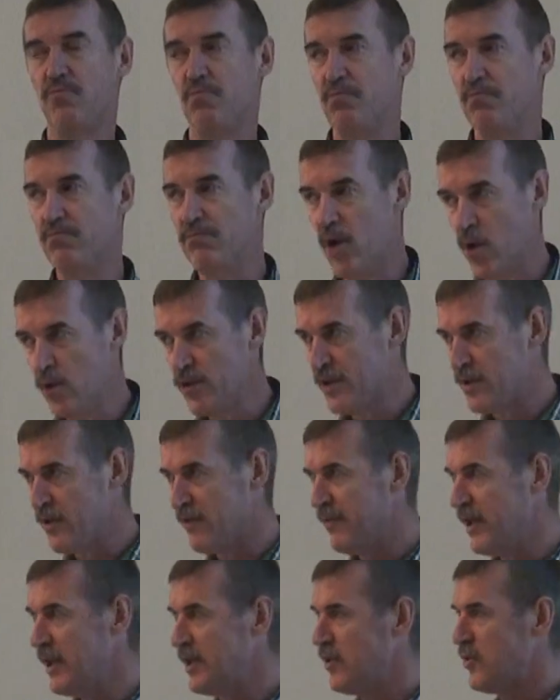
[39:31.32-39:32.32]
most
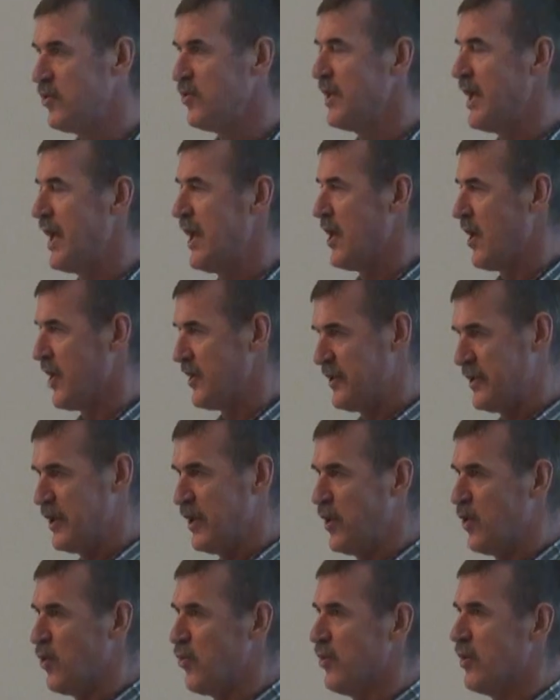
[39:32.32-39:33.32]
of it today,
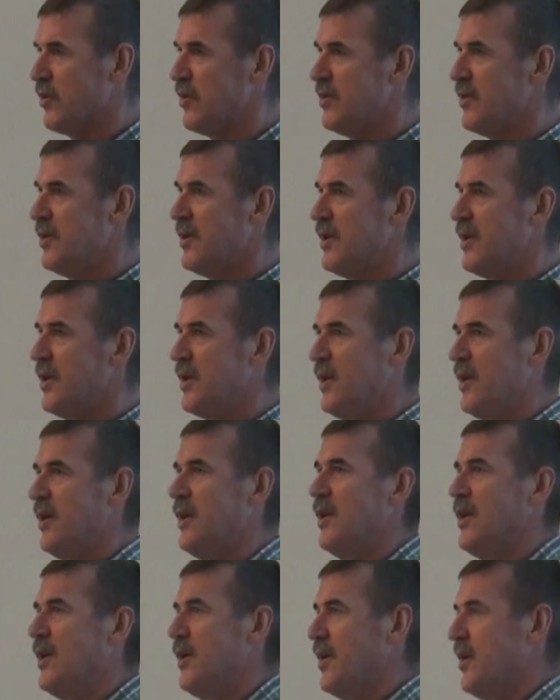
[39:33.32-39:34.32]
unsecure.
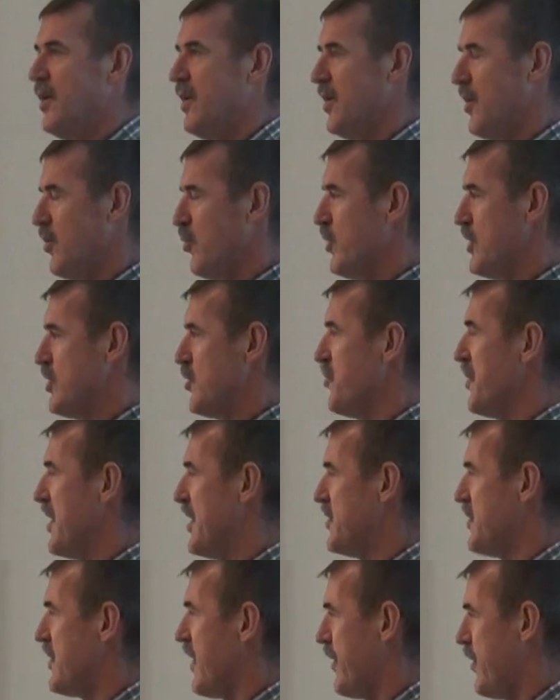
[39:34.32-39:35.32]
Which
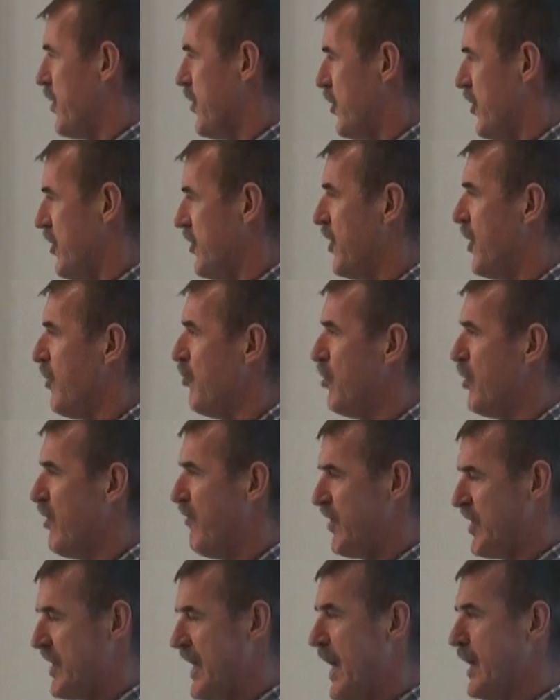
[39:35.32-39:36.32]
means that there are a number of
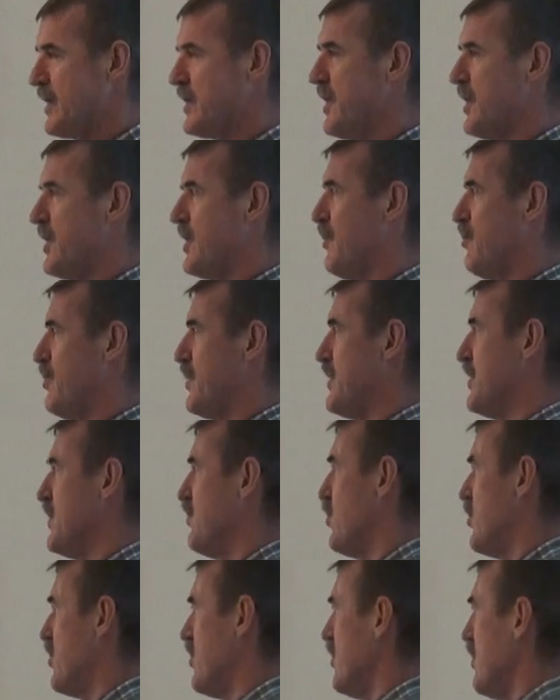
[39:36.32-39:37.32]
attacks that are
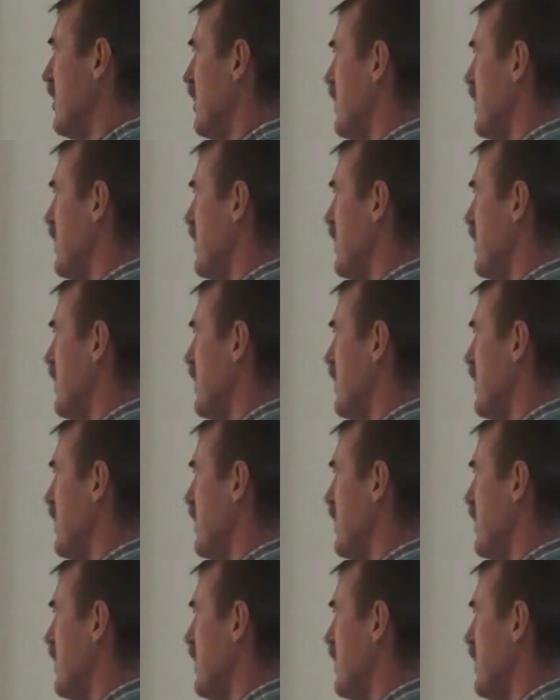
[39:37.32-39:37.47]
possible,